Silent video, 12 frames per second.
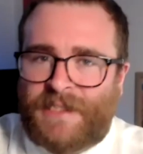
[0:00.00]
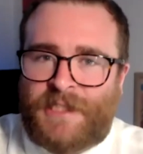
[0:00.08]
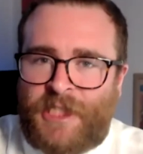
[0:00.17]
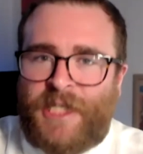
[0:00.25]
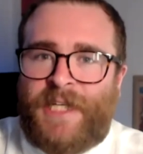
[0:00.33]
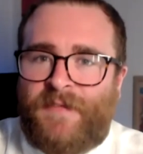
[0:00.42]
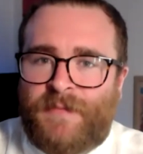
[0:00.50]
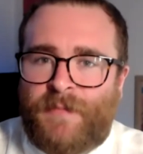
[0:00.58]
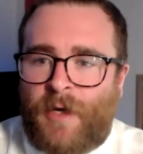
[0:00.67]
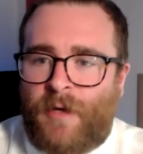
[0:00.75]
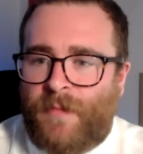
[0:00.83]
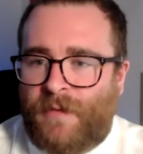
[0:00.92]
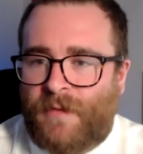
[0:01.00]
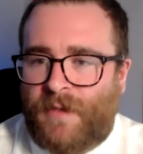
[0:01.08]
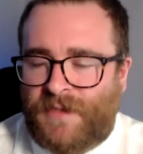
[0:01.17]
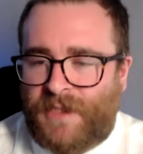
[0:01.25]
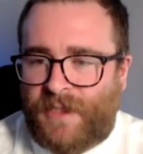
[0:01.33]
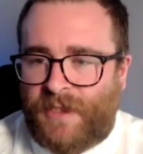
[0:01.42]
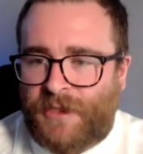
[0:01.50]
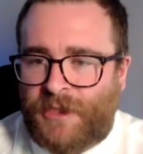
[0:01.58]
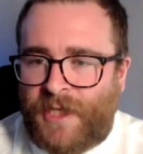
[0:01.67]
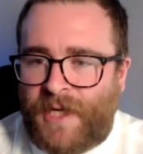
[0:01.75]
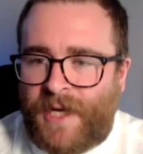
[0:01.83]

Jeeves moment of search.